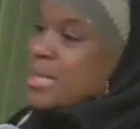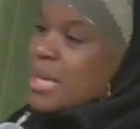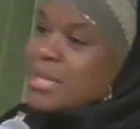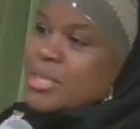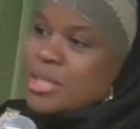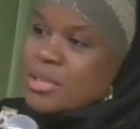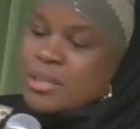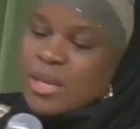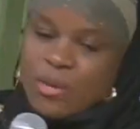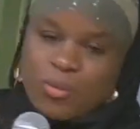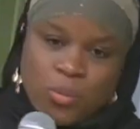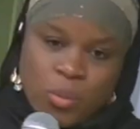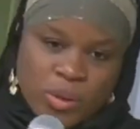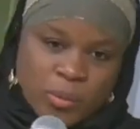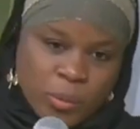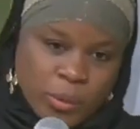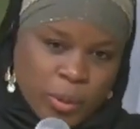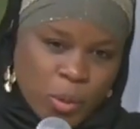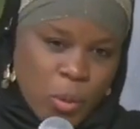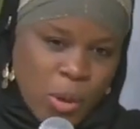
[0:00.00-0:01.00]
I just have
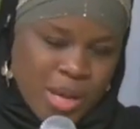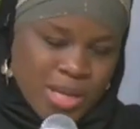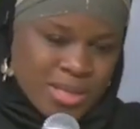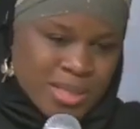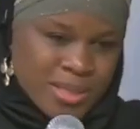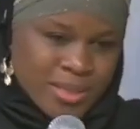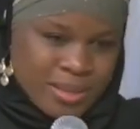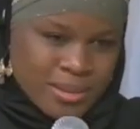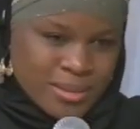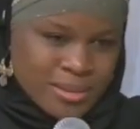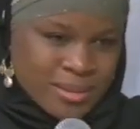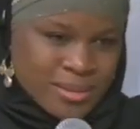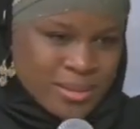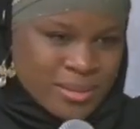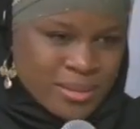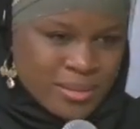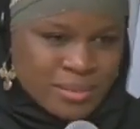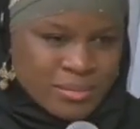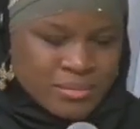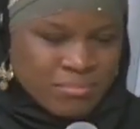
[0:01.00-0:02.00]
one request
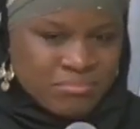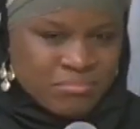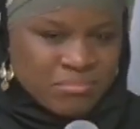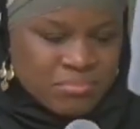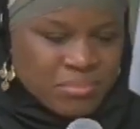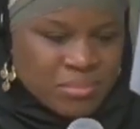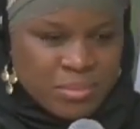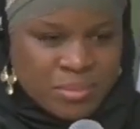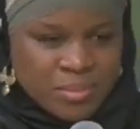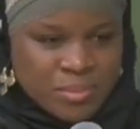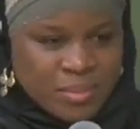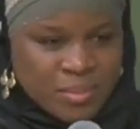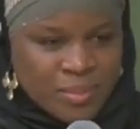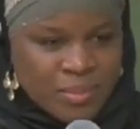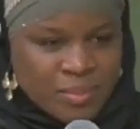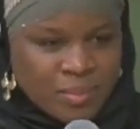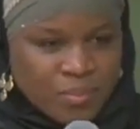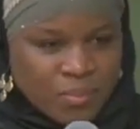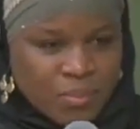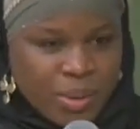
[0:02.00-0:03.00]

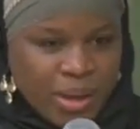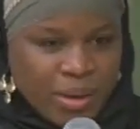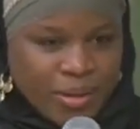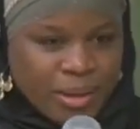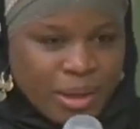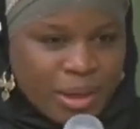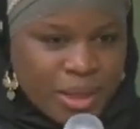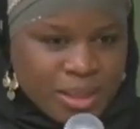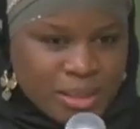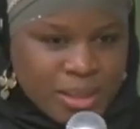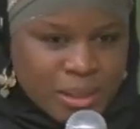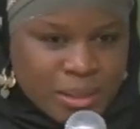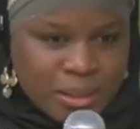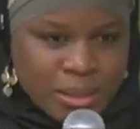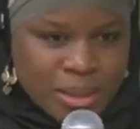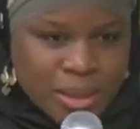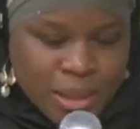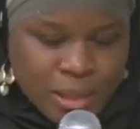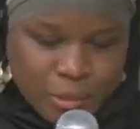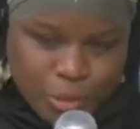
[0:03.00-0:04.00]
bury us in the
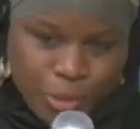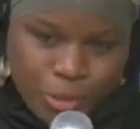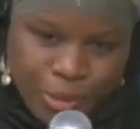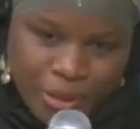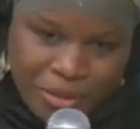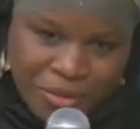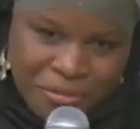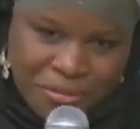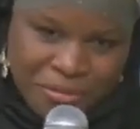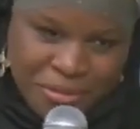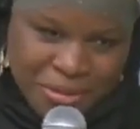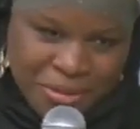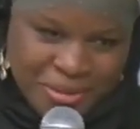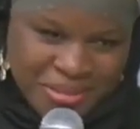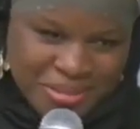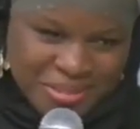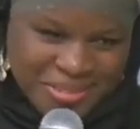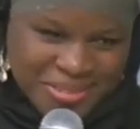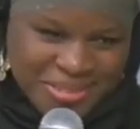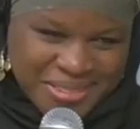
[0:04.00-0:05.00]
same grave,
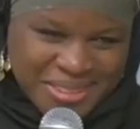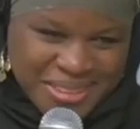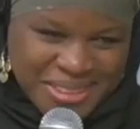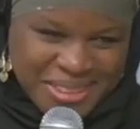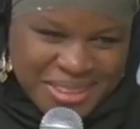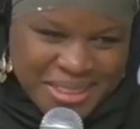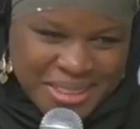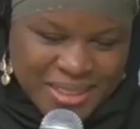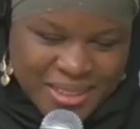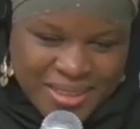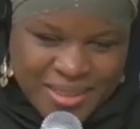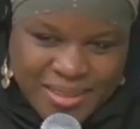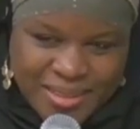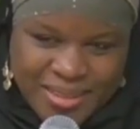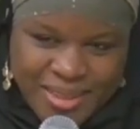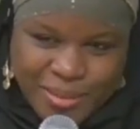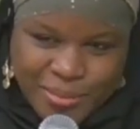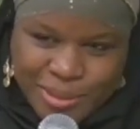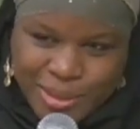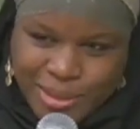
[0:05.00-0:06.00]

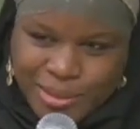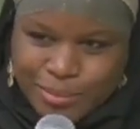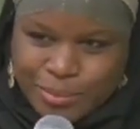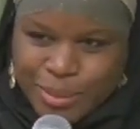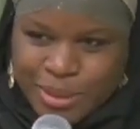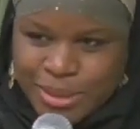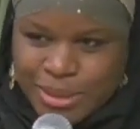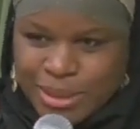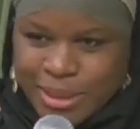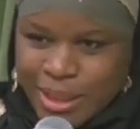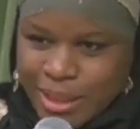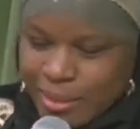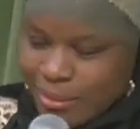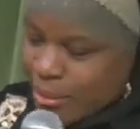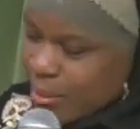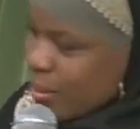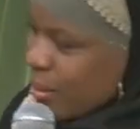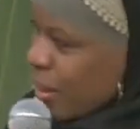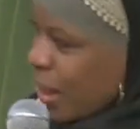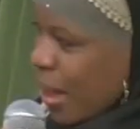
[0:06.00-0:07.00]
that we could be together
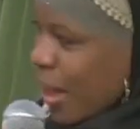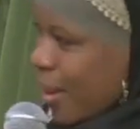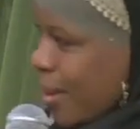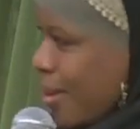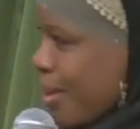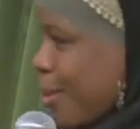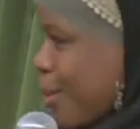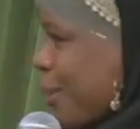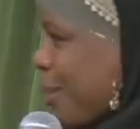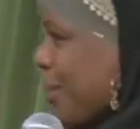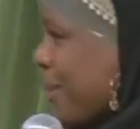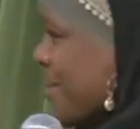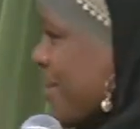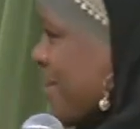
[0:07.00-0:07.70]
in the akhirah.